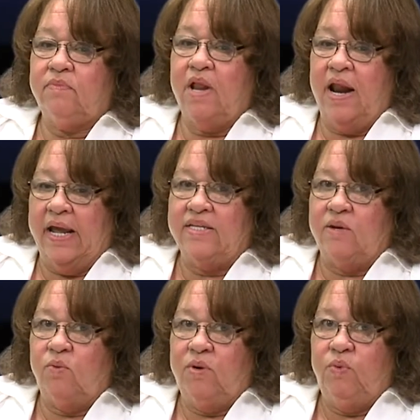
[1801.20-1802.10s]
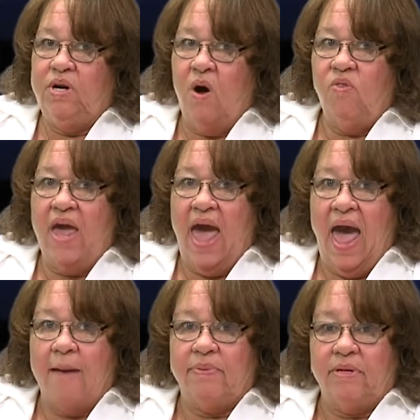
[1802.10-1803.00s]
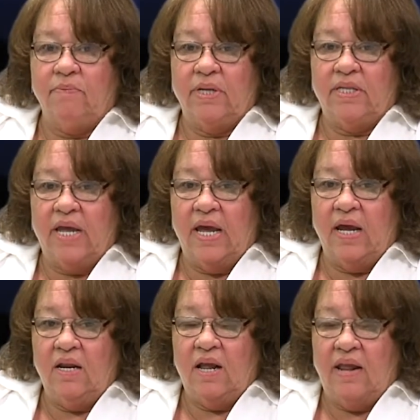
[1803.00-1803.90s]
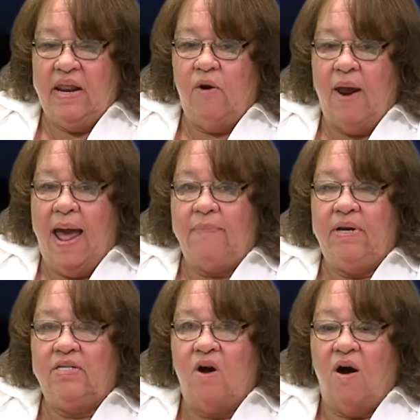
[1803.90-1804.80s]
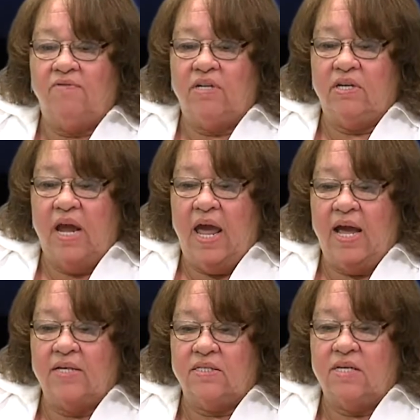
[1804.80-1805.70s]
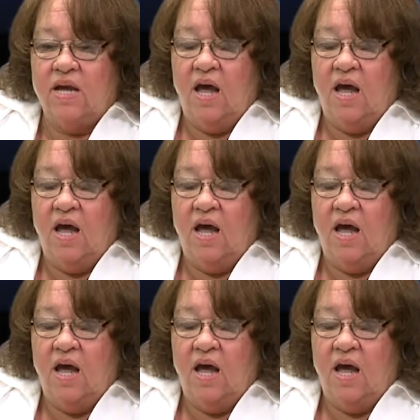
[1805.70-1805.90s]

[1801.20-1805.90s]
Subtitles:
like I said, we know they happen, but they don't happen as often as